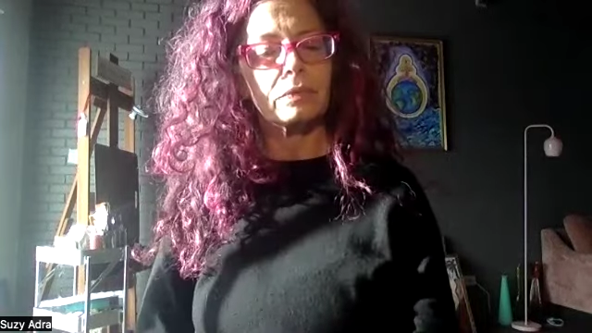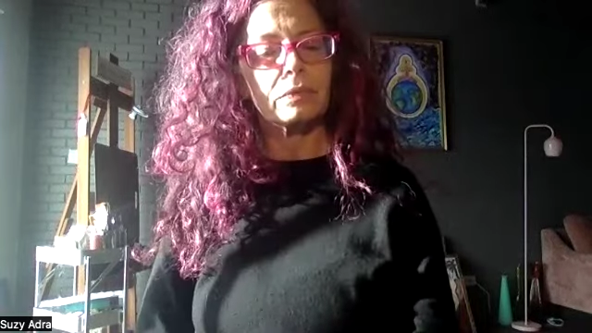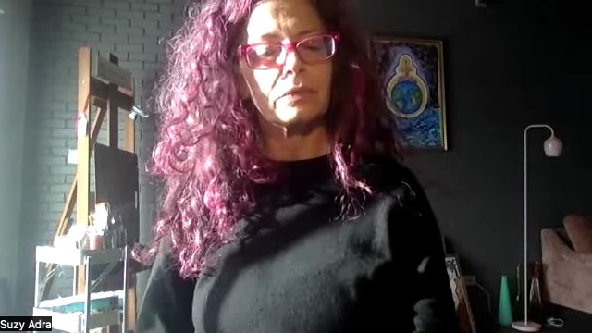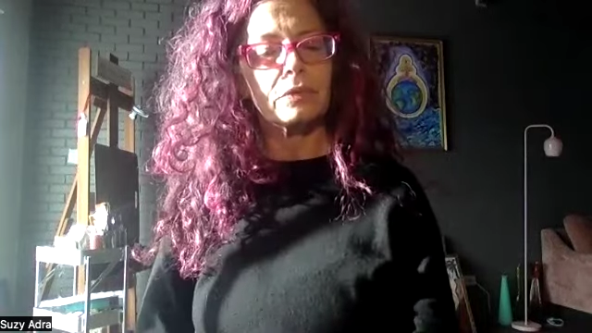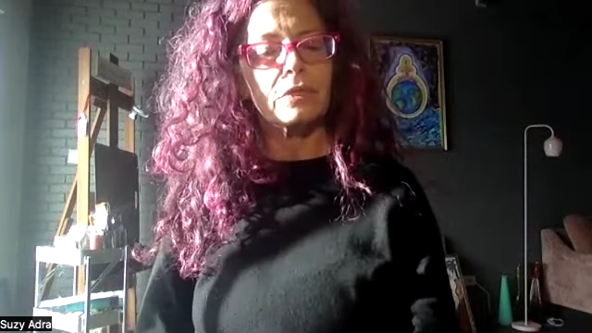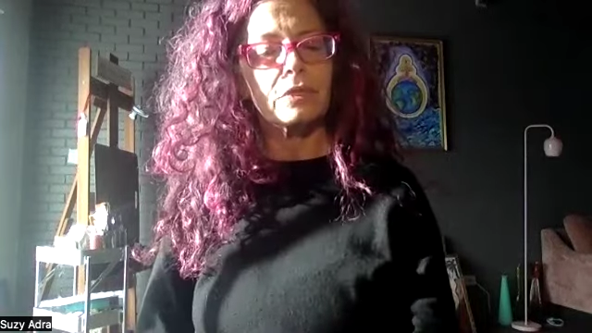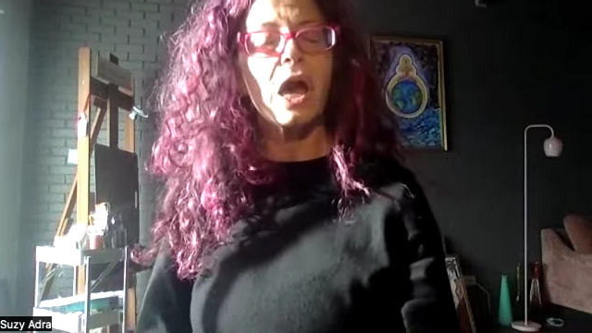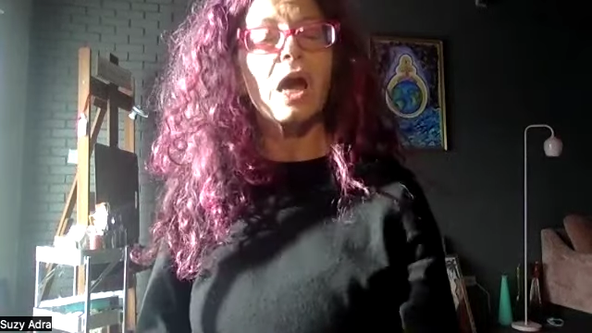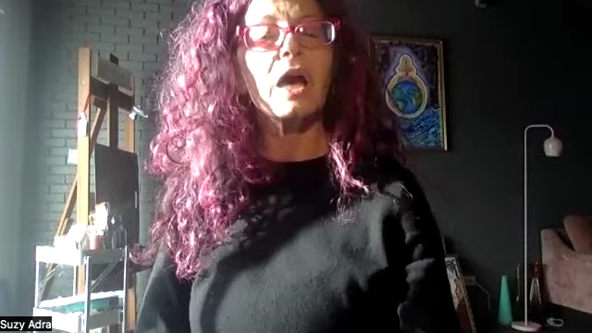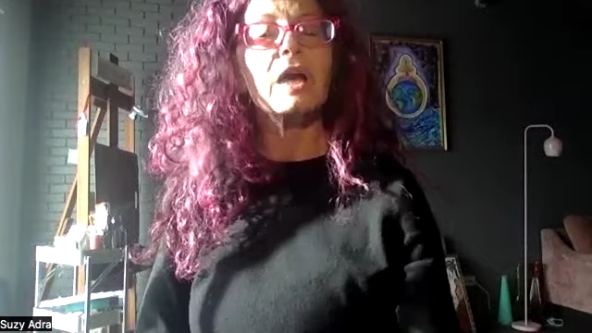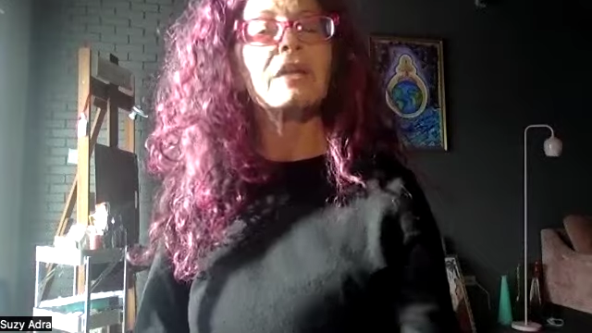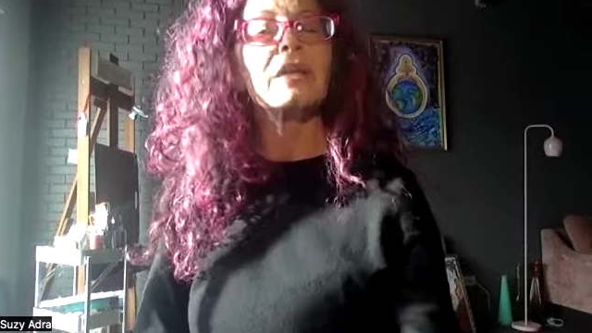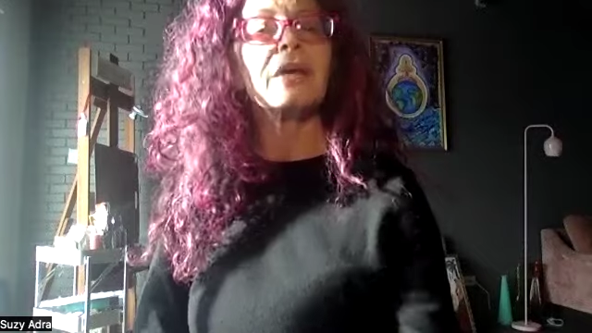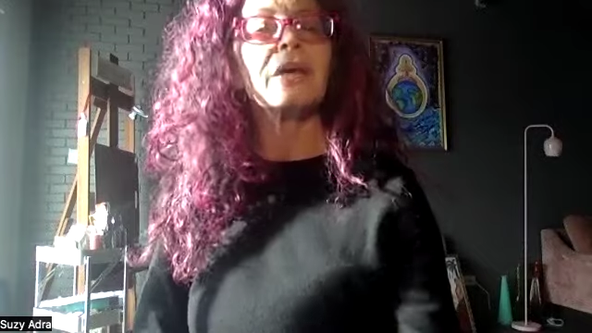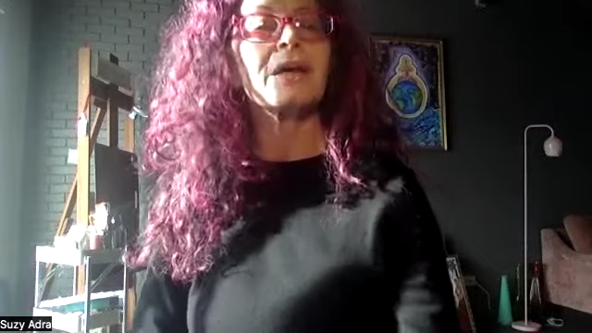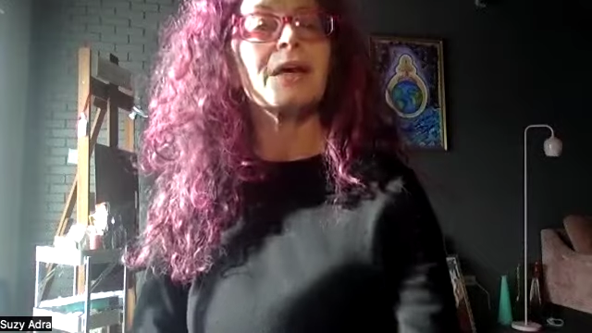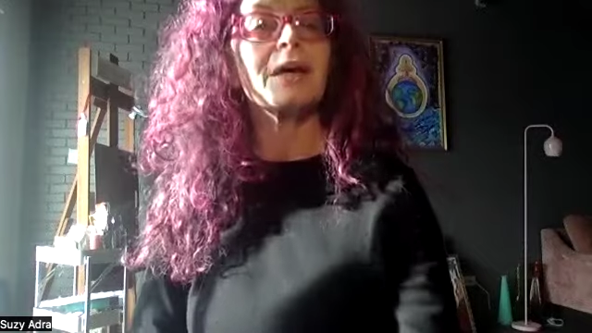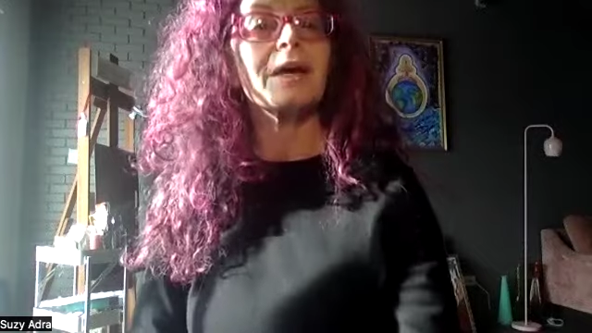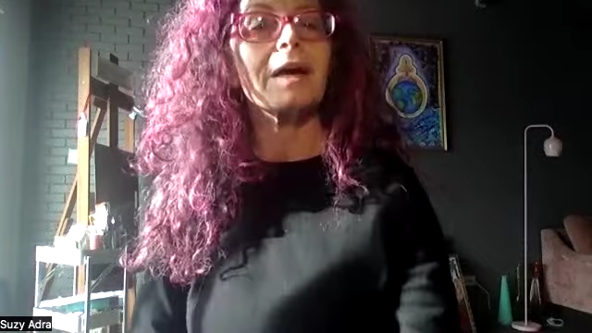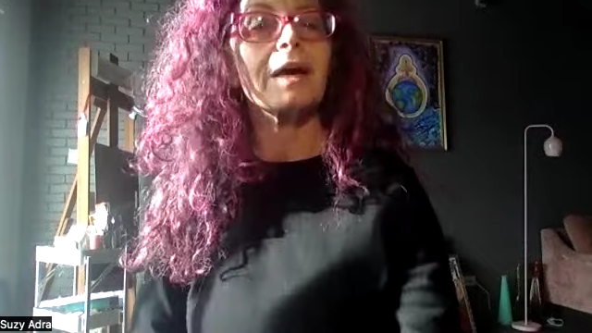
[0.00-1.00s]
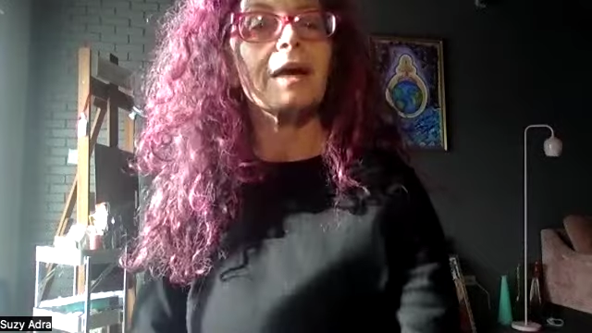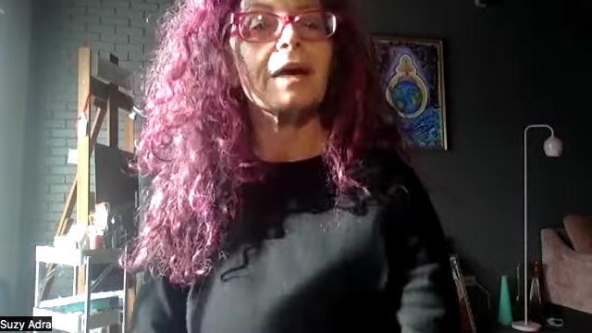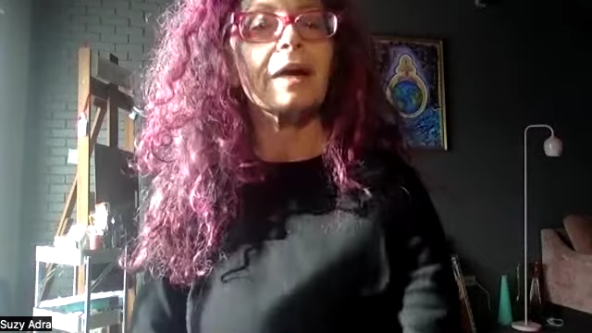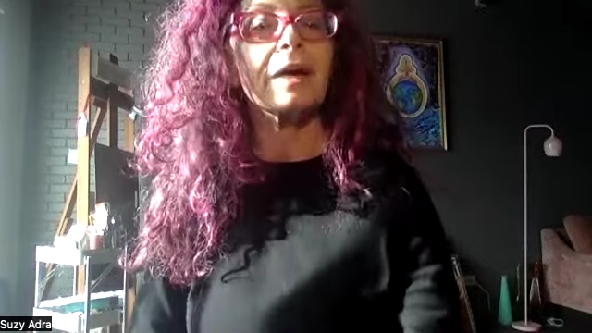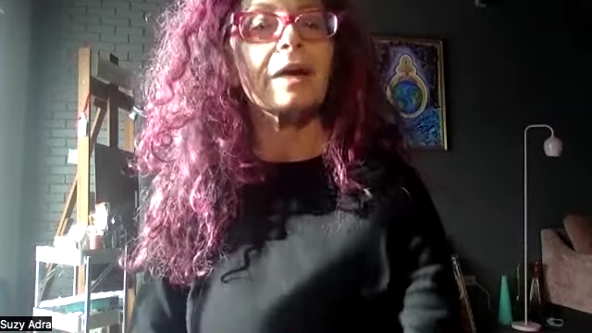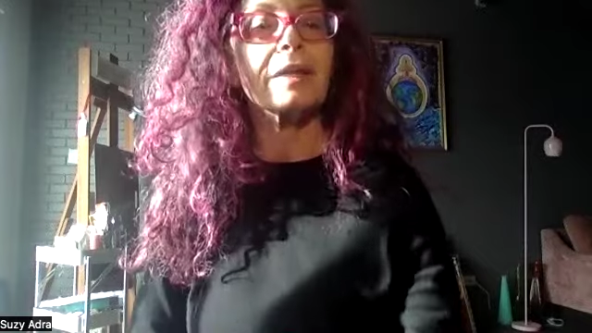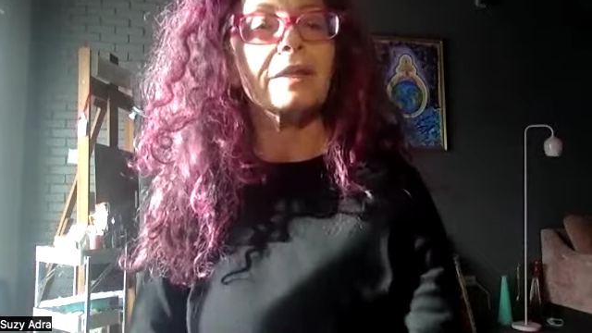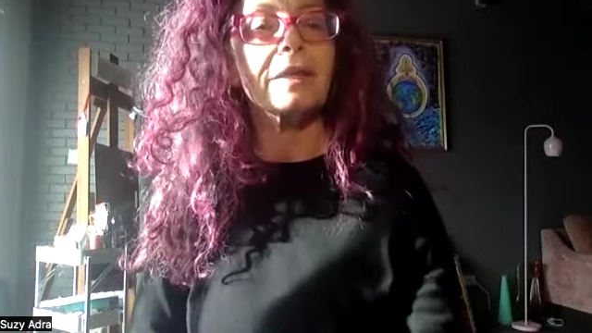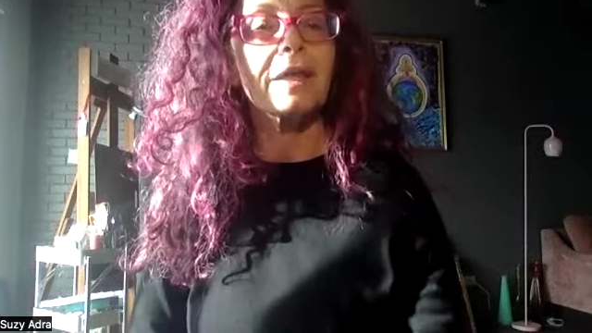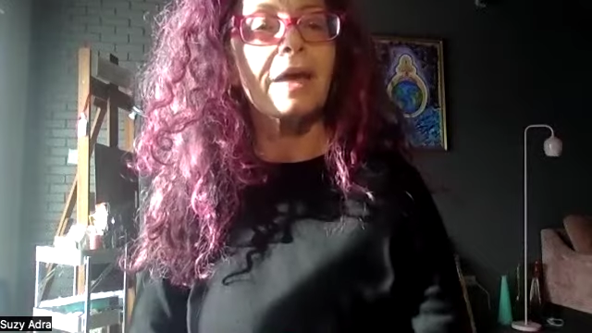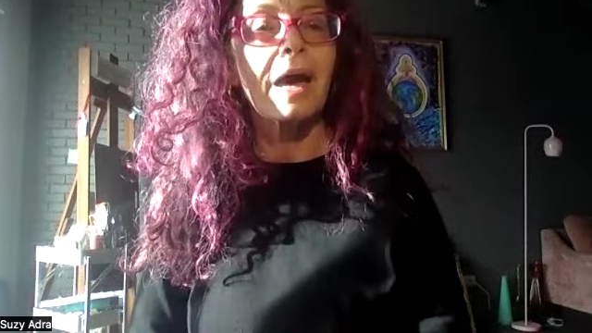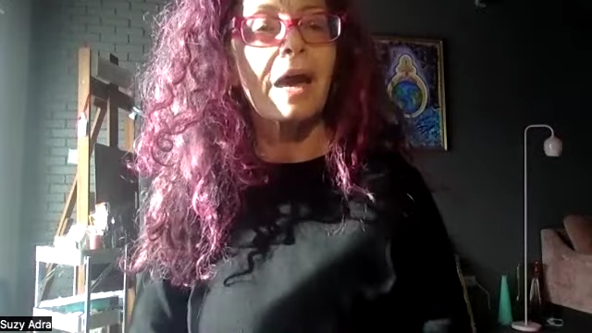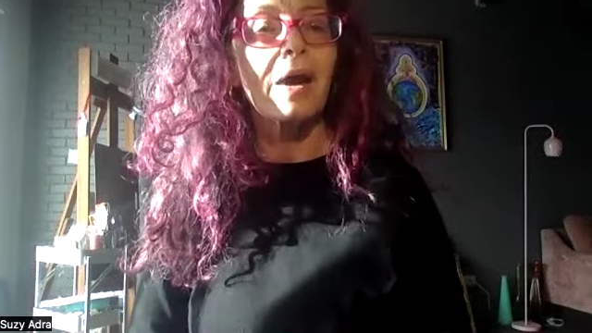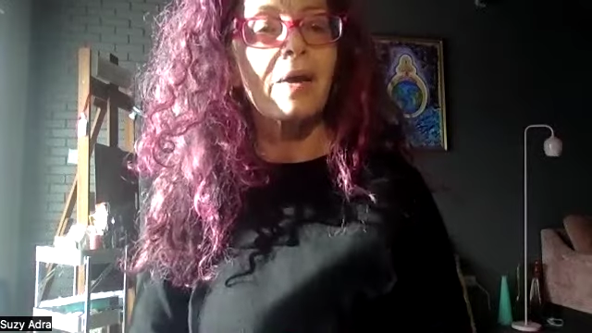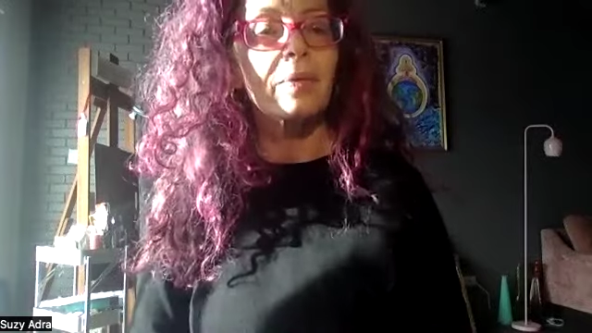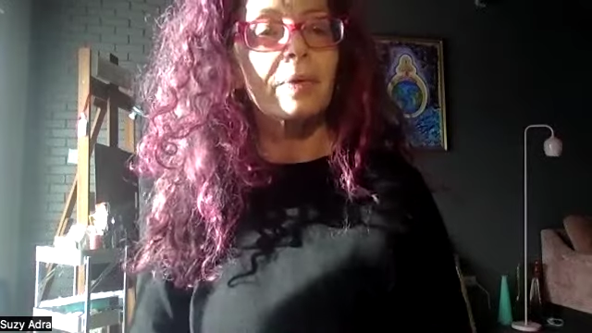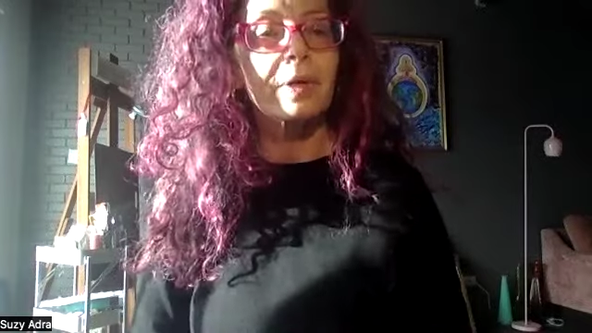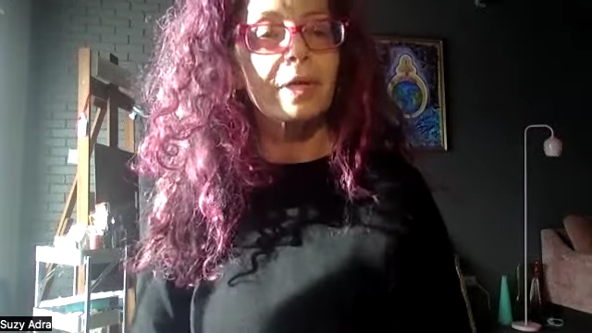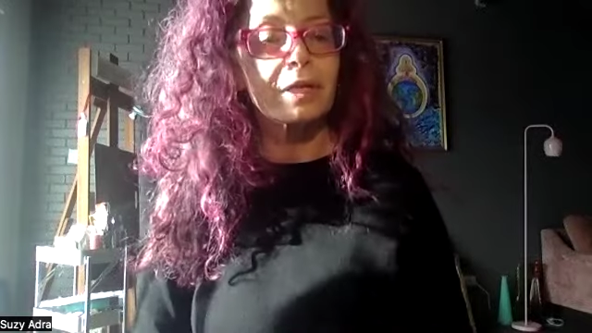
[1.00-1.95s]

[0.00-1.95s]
not allow